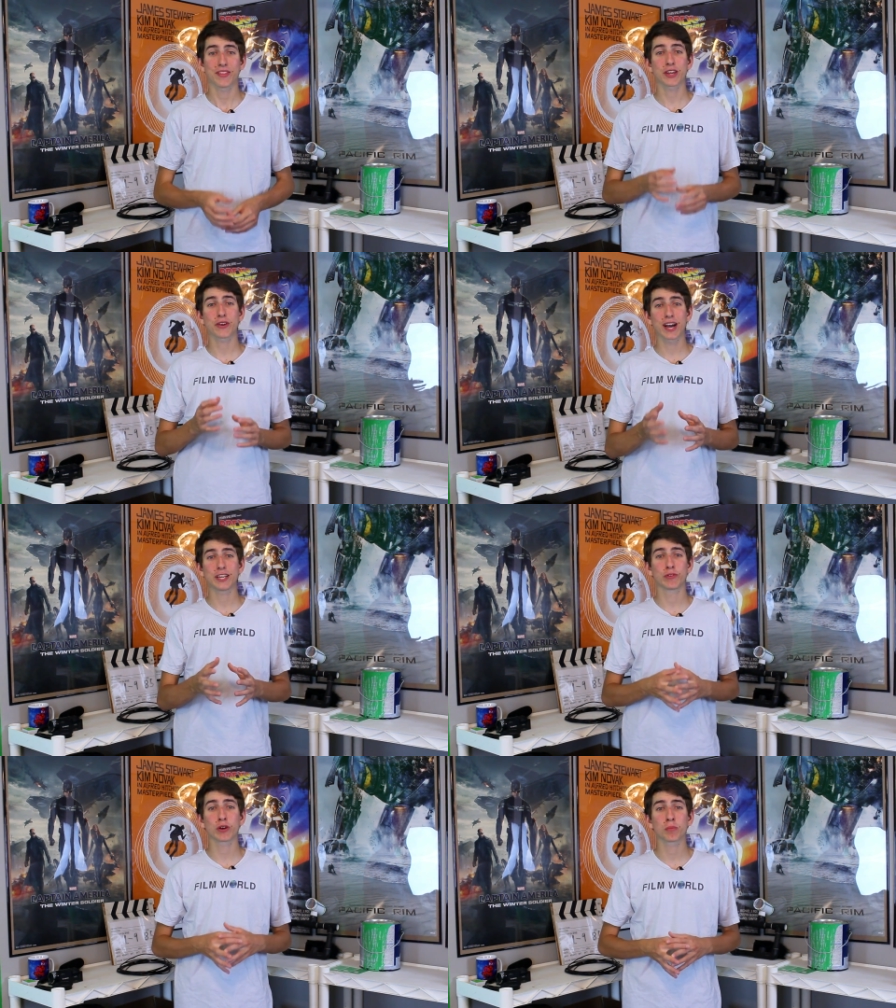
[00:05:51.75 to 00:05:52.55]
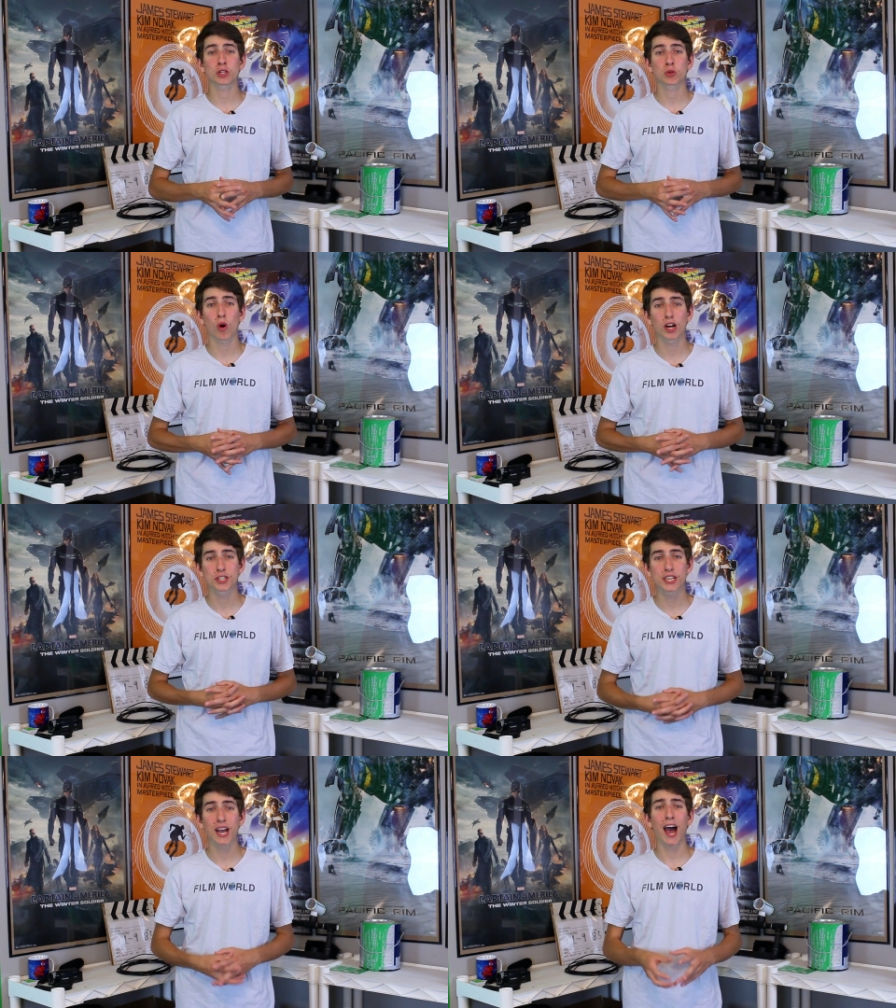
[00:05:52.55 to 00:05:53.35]
Thank you guys very much for
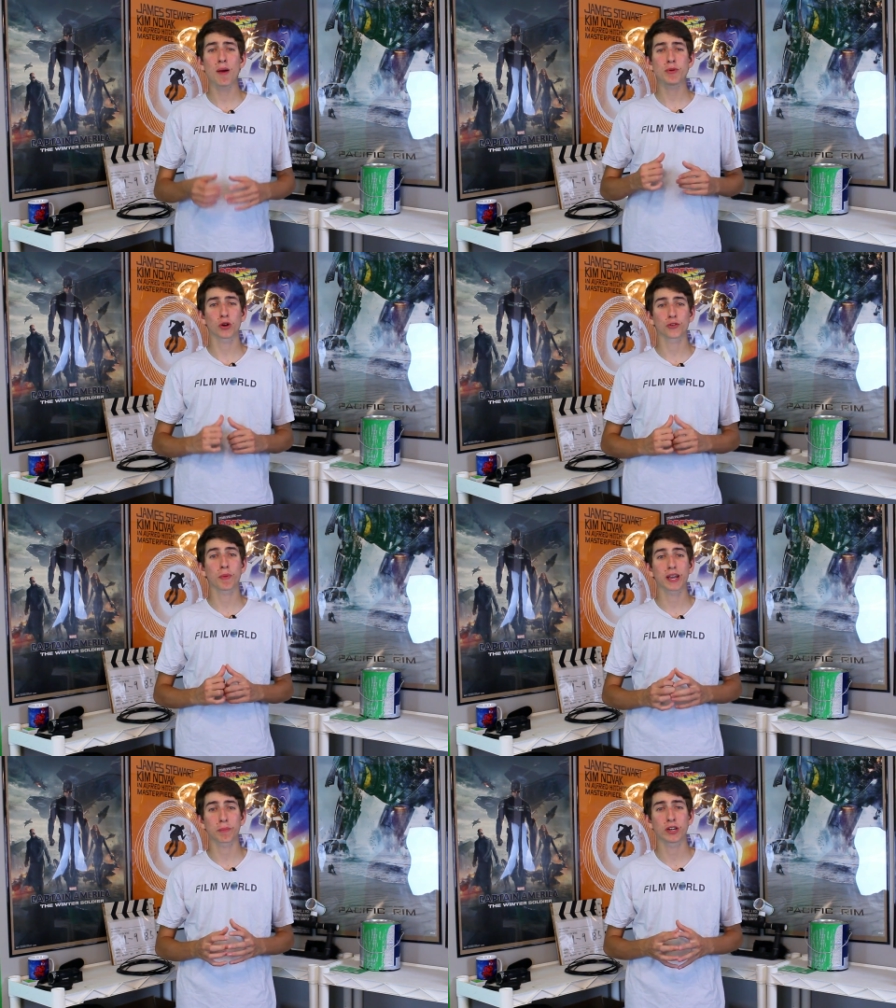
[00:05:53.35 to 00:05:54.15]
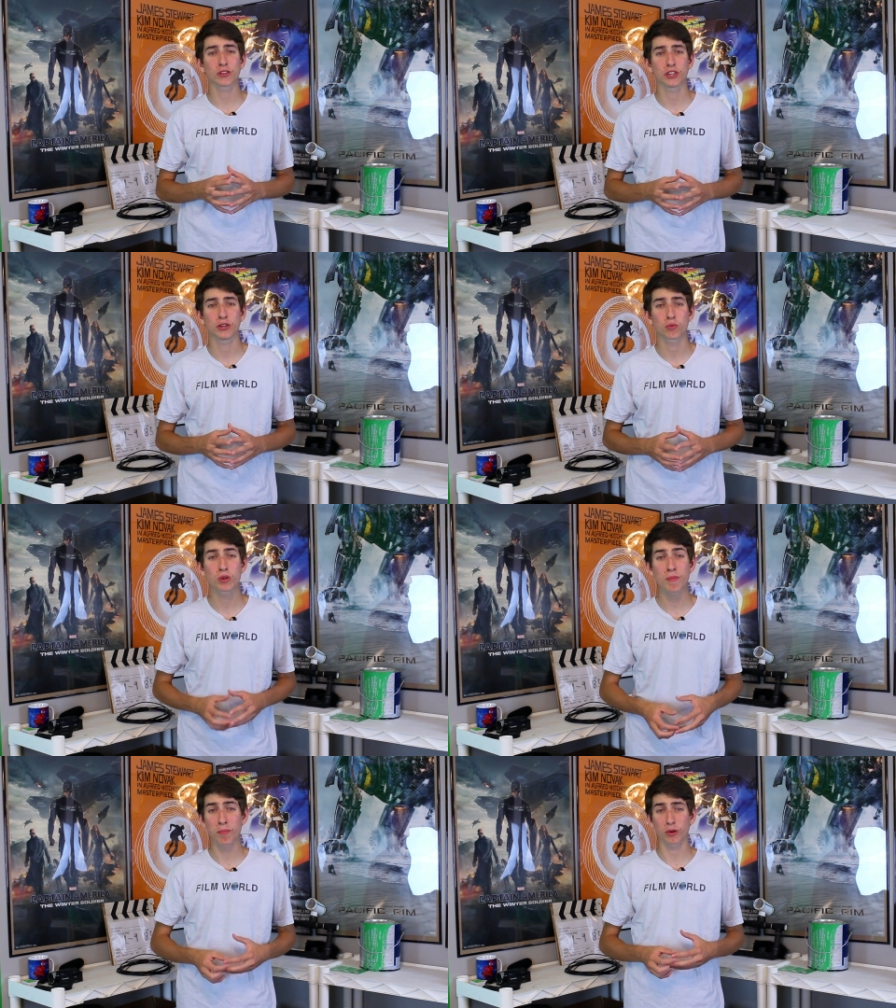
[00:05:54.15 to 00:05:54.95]
watching. I'm your host, Micah Pendleton.
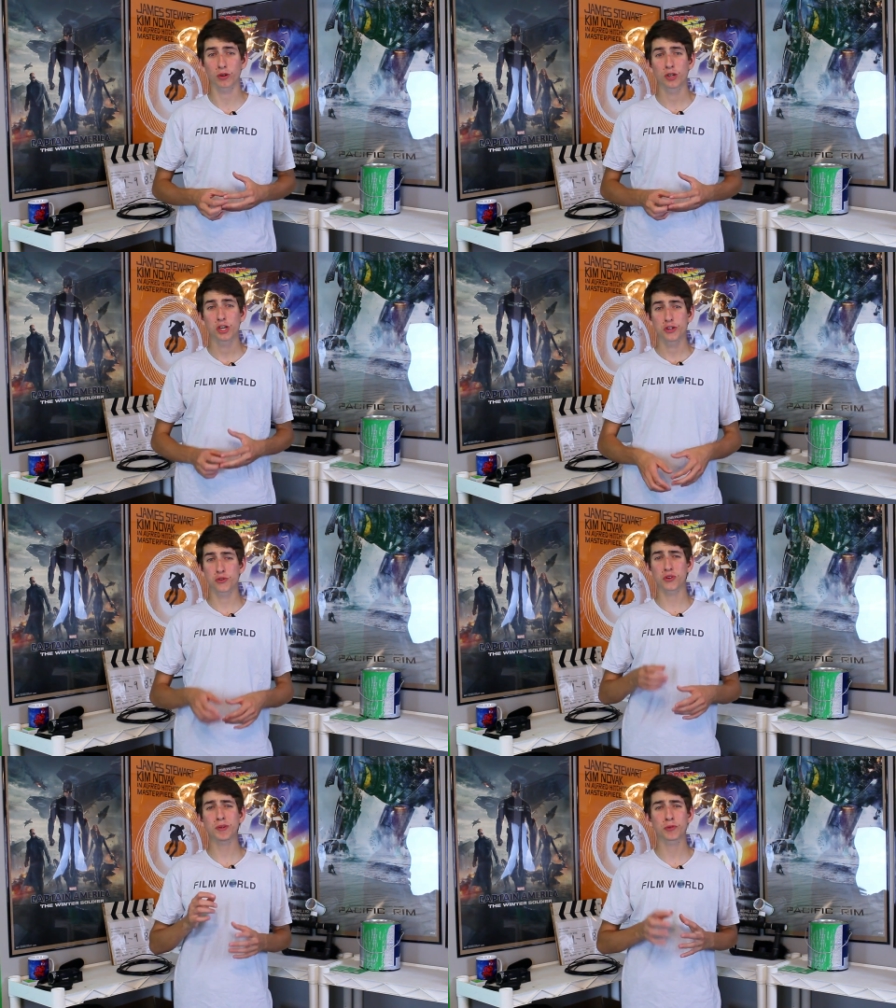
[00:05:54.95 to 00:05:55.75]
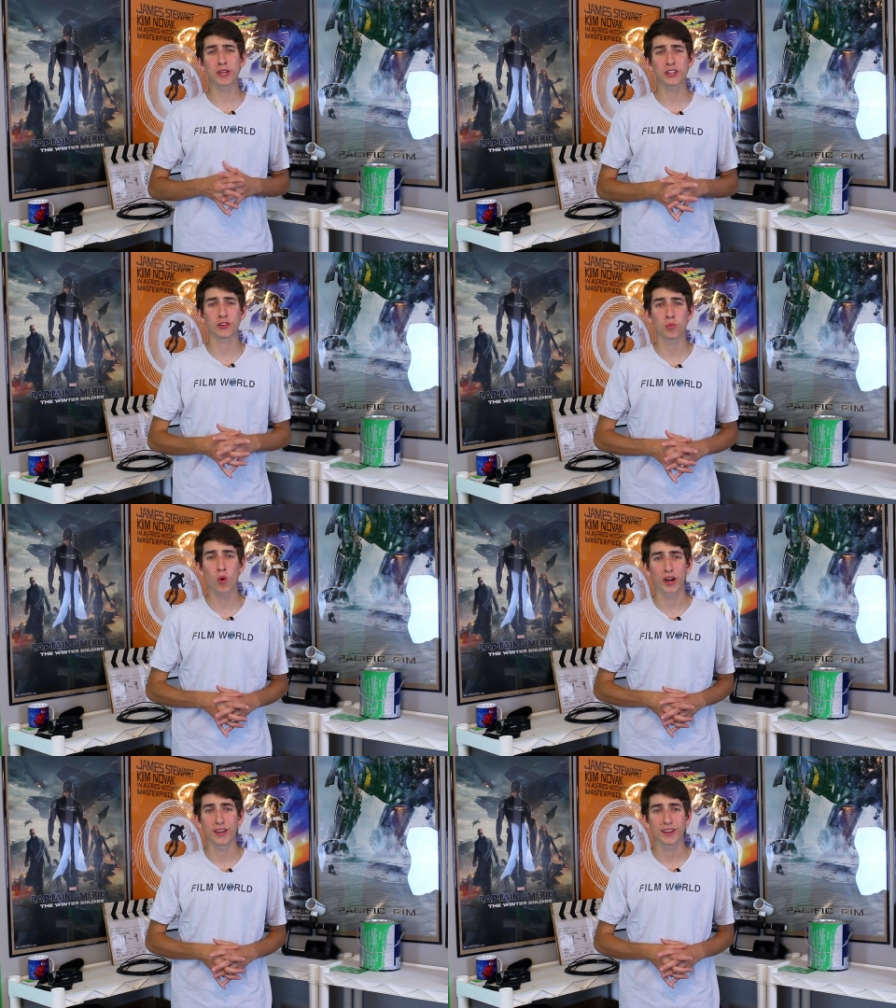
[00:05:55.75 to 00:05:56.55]
Remember, dream as big as you
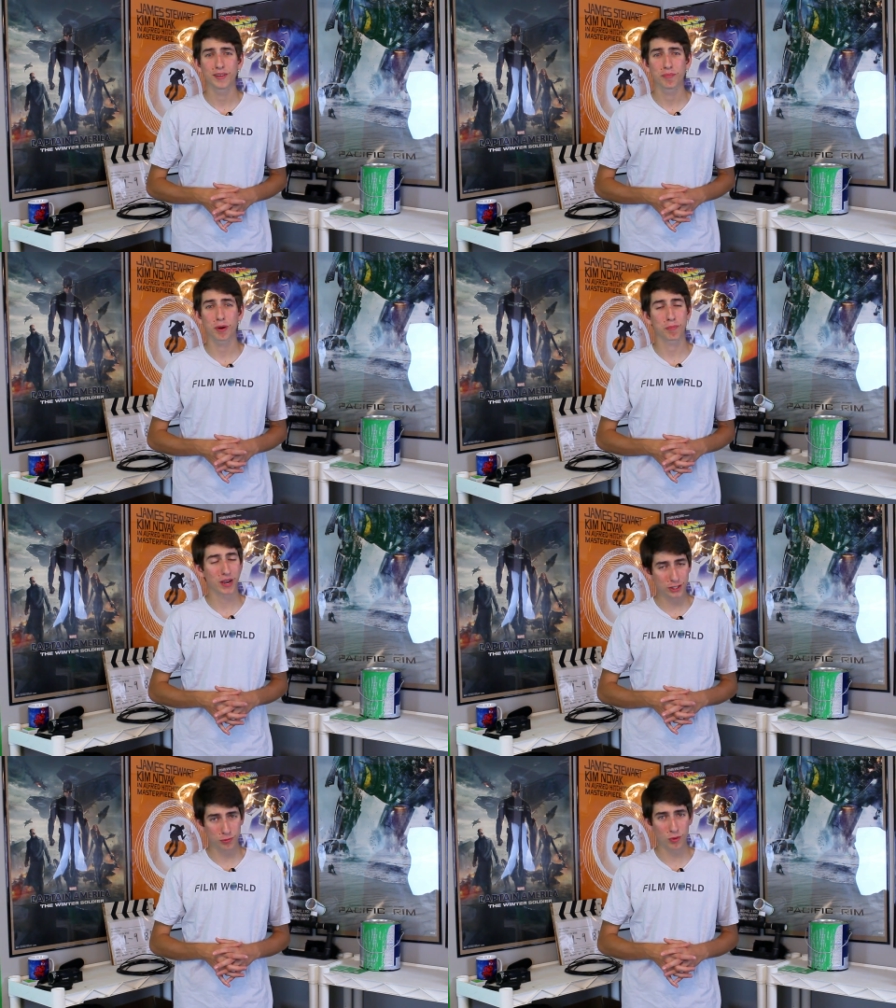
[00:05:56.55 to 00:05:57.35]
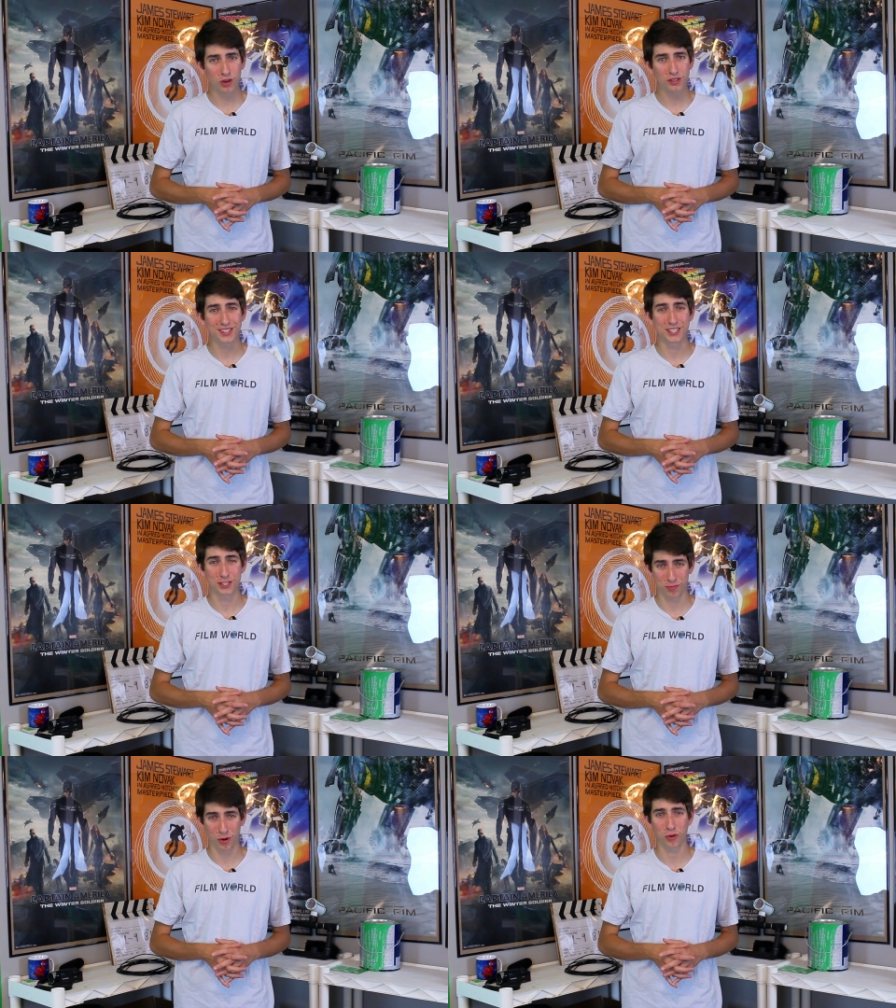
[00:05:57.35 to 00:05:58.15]
want, but pay small in
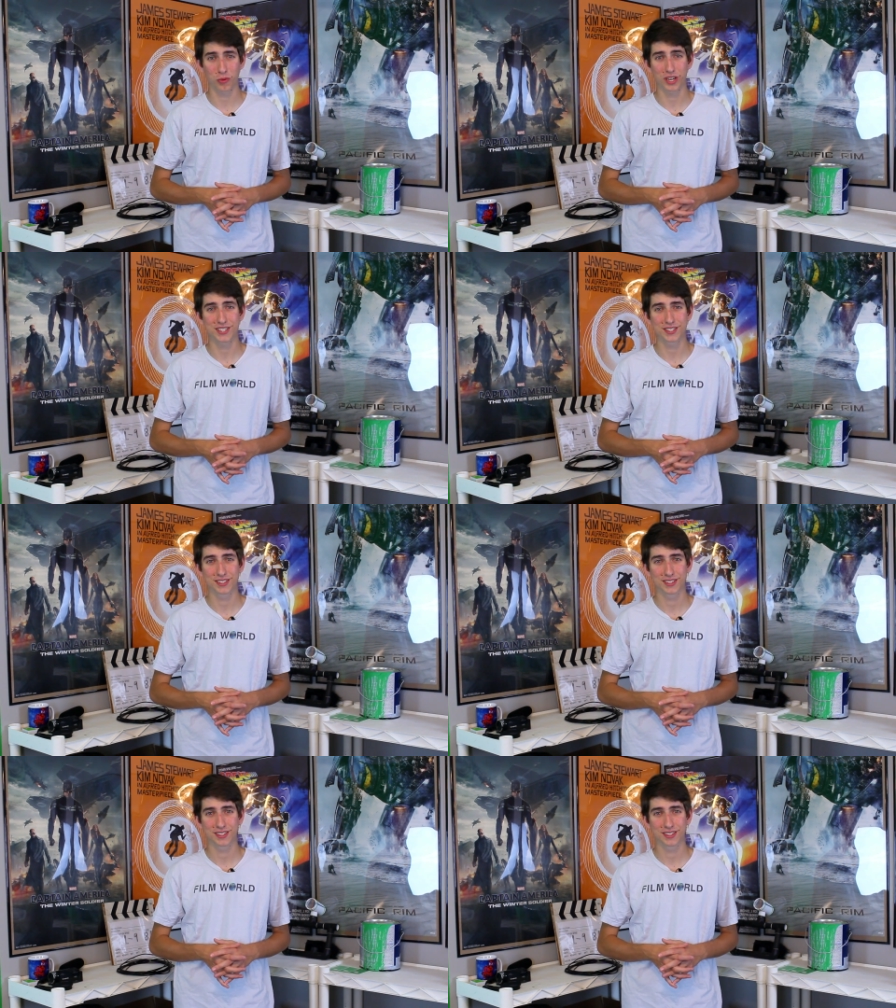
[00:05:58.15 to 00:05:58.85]
smart ways.